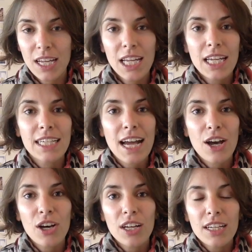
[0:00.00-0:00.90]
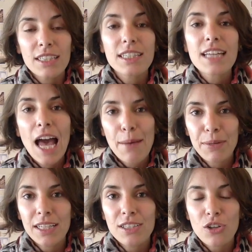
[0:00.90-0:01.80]
Now, this
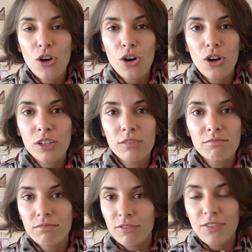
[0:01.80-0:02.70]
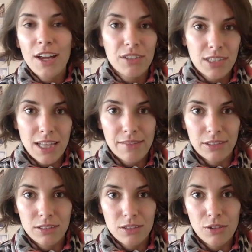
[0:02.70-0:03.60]
happens on various
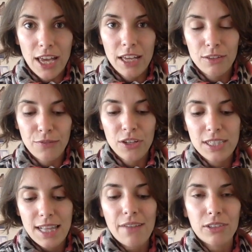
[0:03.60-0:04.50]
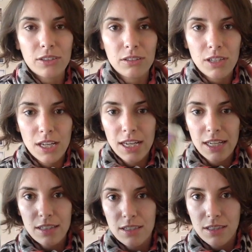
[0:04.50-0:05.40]
levels, okay? The first level
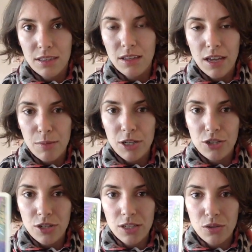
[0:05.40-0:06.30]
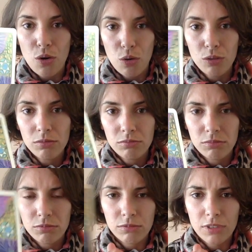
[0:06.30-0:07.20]
is the image as a whole.
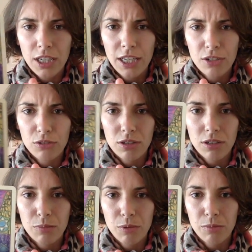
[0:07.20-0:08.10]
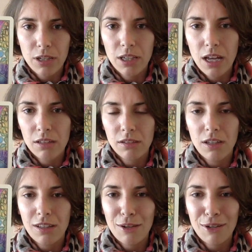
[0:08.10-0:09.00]
I cannot turn it properly, yeah.
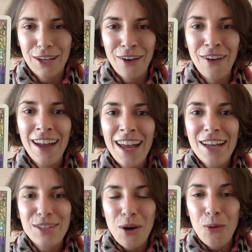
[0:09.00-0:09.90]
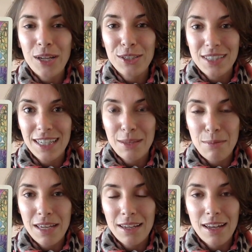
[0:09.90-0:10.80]
There we go. So when you see the
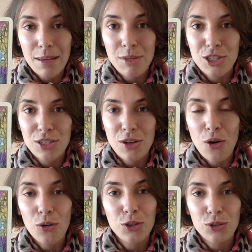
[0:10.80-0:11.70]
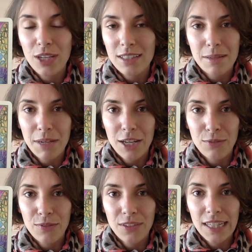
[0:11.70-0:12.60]
image as a whole, you get some kind of
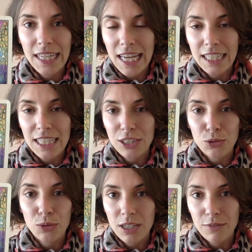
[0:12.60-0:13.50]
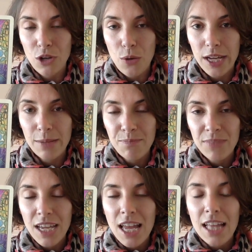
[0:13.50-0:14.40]
a feeling and intuitive knowing.
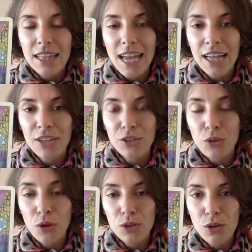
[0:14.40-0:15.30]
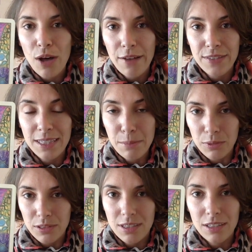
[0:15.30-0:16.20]
Then you also have
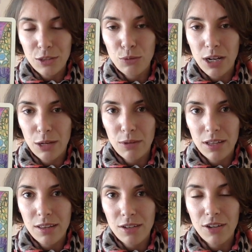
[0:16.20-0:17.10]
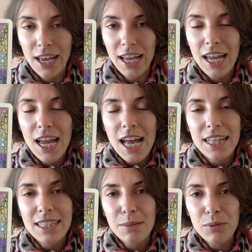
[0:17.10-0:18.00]
symbols that you work with, okay?
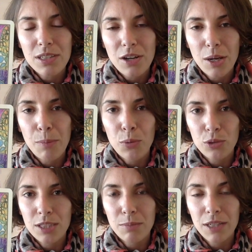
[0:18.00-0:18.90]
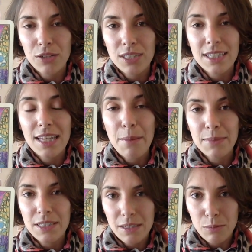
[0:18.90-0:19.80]
And symbols are important because some
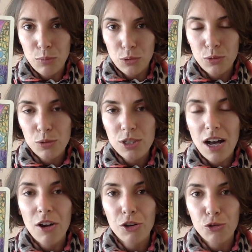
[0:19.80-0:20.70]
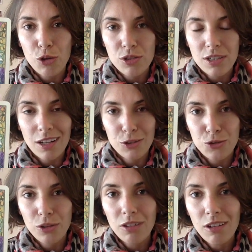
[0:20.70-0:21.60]
symbols are
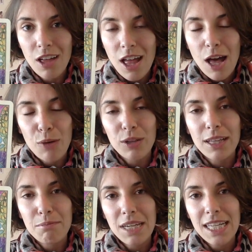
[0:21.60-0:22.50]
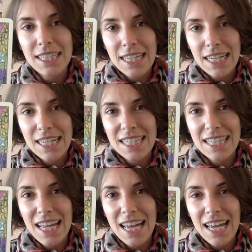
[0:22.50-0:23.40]
cross-cultural. And what that means is
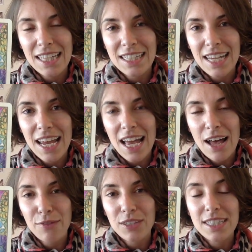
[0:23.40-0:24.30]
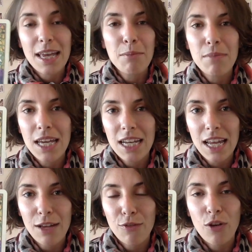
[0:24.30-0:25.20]
that they have the same
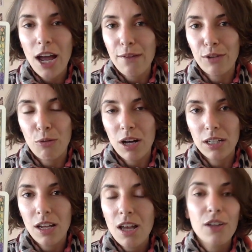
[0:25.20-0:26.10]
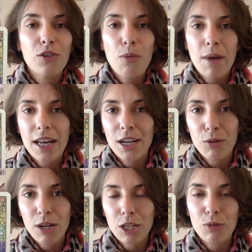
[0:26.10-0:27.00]
meaning for everyone, no matter
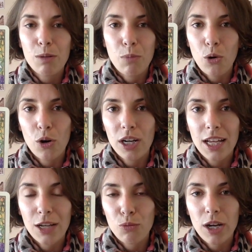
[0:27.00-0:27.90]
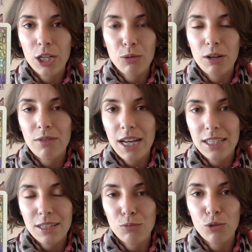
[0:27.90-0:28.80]
where you were born and where you were
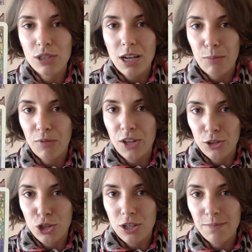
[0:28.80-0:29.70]
raised in what type of culture.